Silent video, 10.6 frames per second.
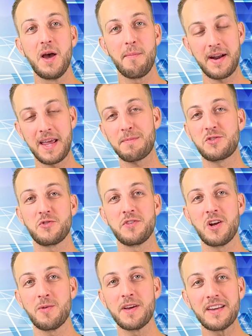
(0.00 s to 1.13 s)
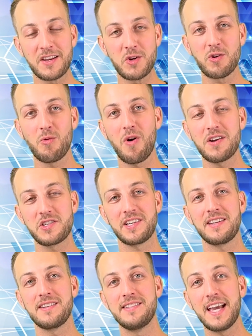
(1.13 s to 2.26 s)
My name is Drew Neerman, and you are
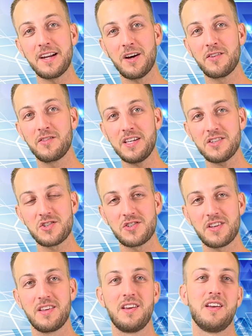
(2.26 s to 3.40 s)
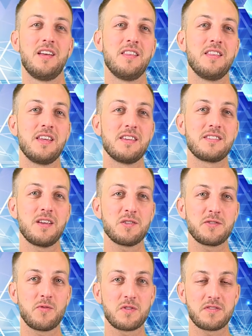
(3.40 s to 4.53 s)
watching Data Unleashed, the
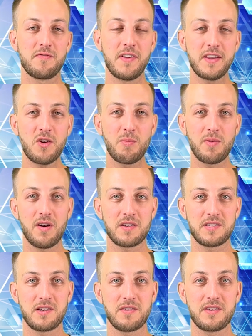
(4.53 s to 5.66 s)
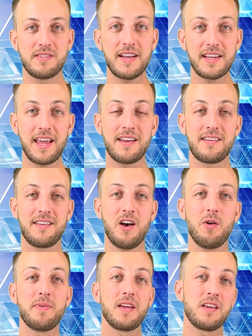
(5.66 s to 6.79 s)
Salesforce video blog series dedicated to
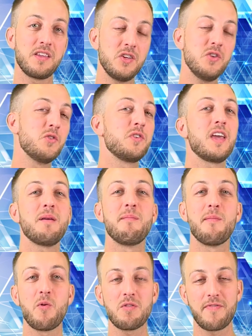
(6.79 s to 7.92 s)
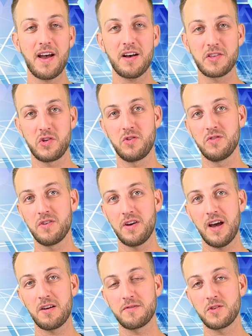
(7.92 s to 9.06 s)
helping you get more value
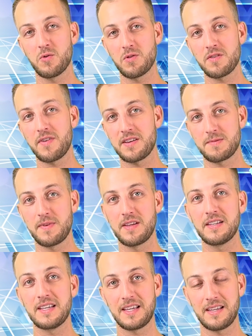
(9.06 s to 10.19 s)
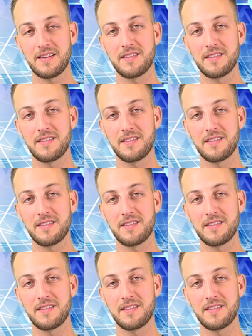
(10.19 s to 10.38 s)
out of your investment in